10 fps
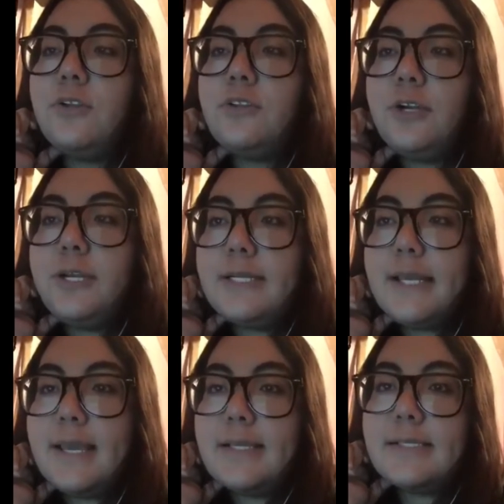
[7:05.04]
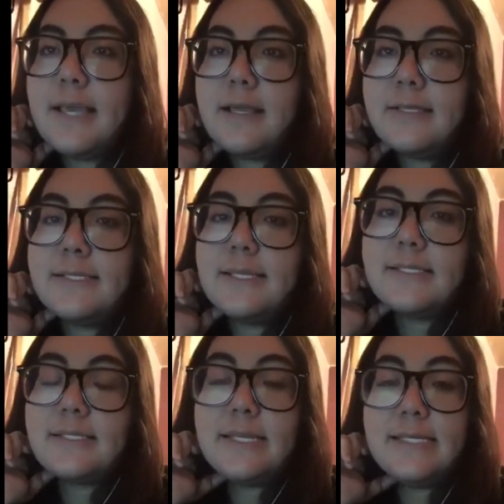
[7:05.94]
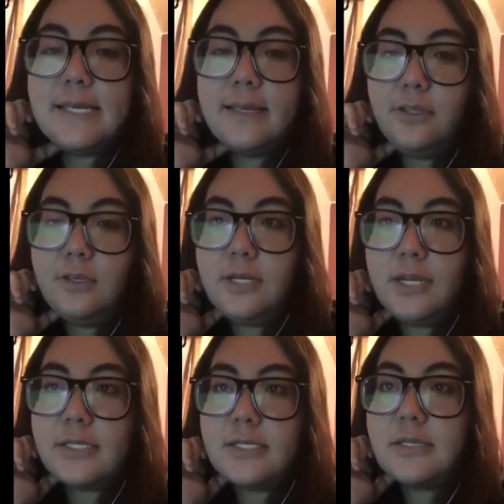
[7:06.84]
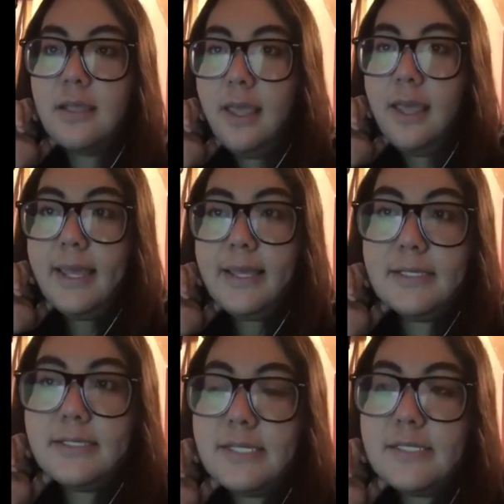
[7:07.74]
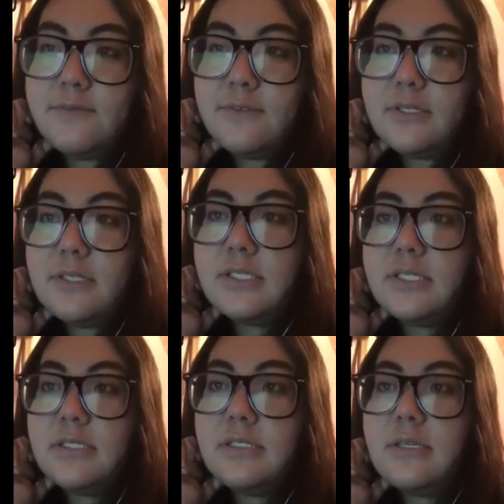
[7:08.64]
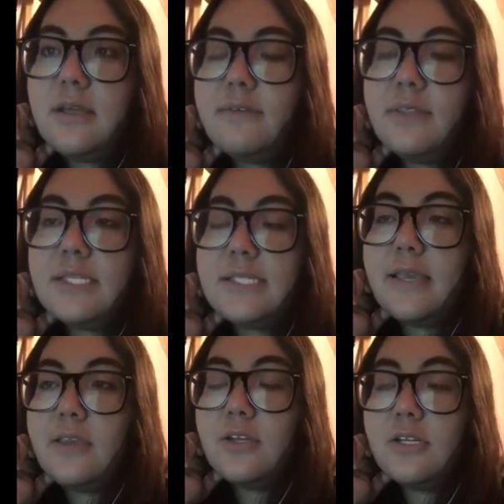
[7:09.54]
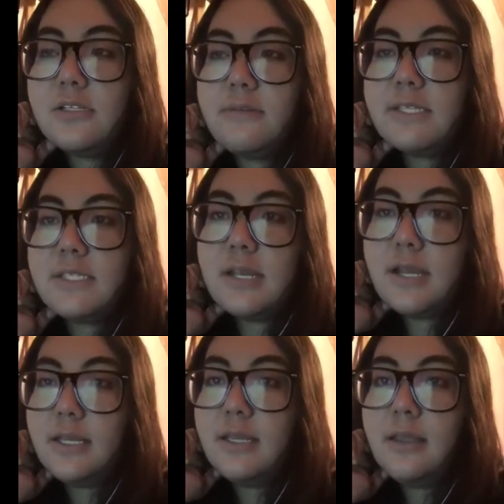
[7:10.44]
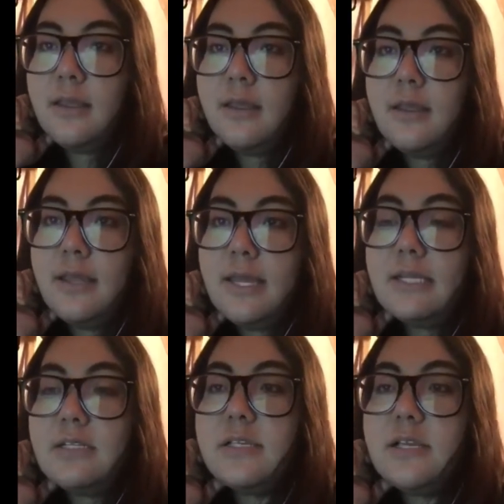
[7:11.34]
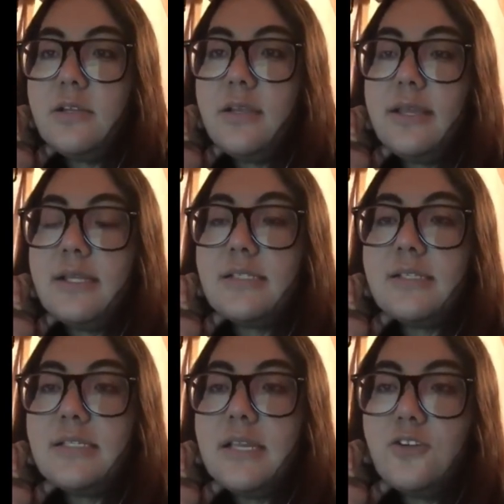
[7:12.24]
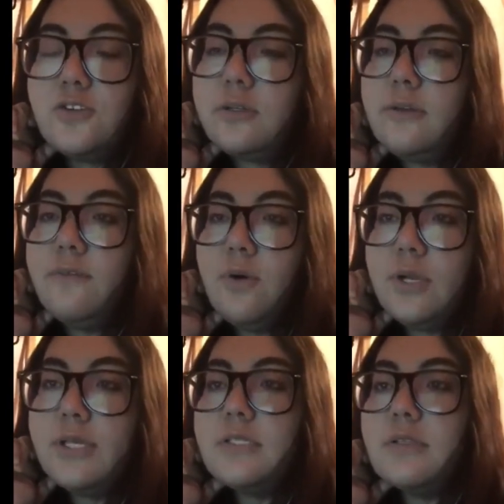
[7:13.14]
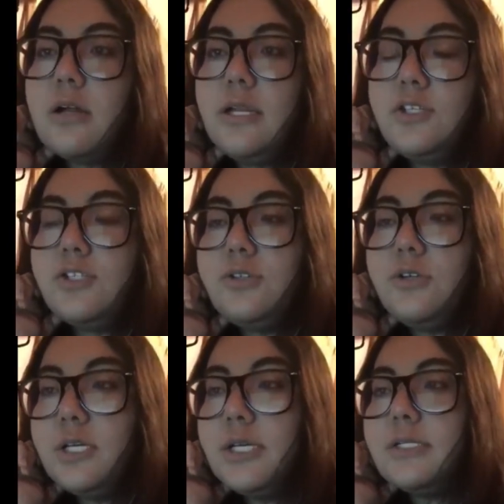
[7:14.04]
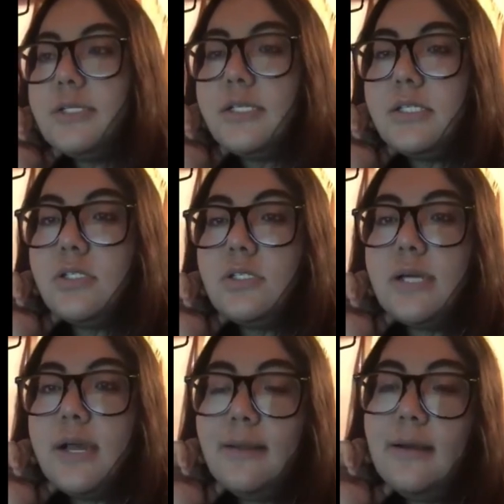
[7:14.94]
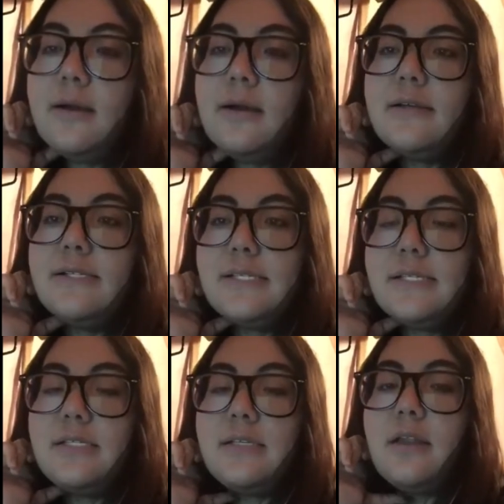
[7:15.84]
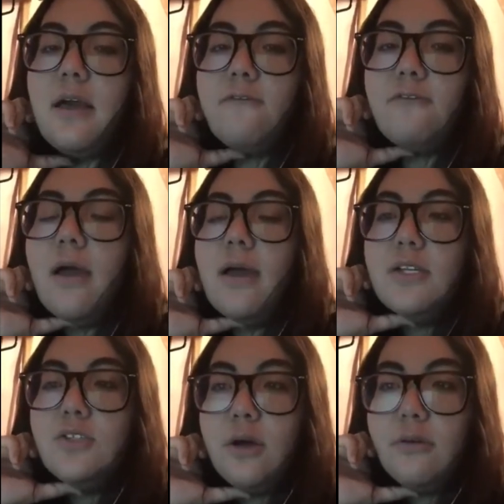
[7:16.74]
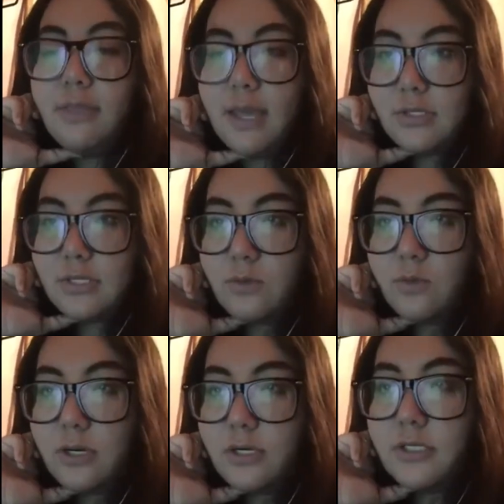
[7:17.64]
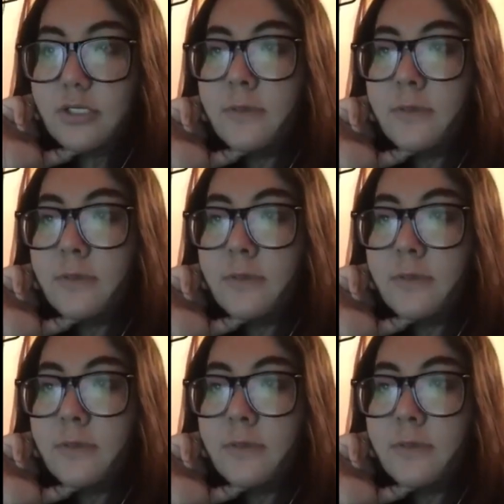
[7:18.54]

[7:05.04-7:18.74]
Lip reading: 30 days and consists in 10 units. It consists of the 10 units of the study. It's the central focus on each unit is to dialogue consisting of 12,000 words